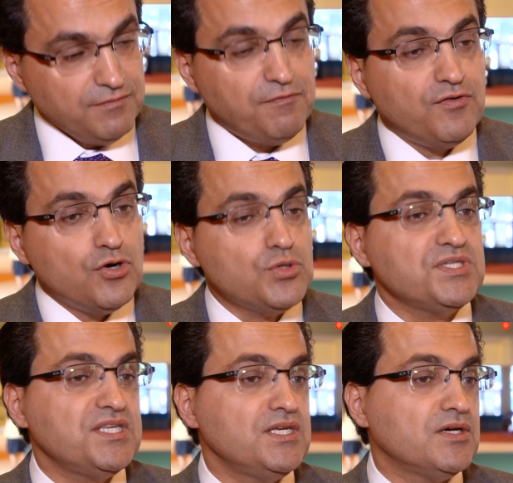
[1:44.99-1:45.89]

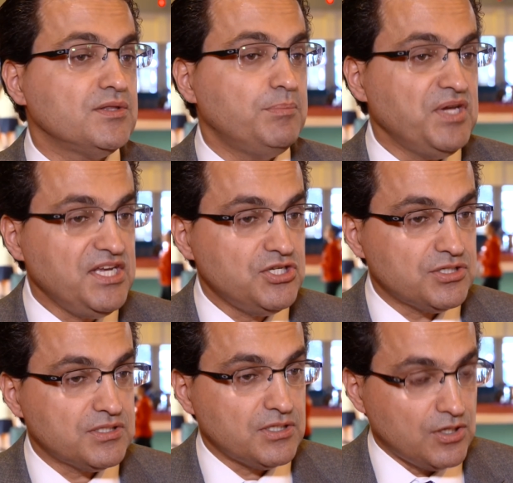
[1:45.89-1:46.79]
focusing on the patient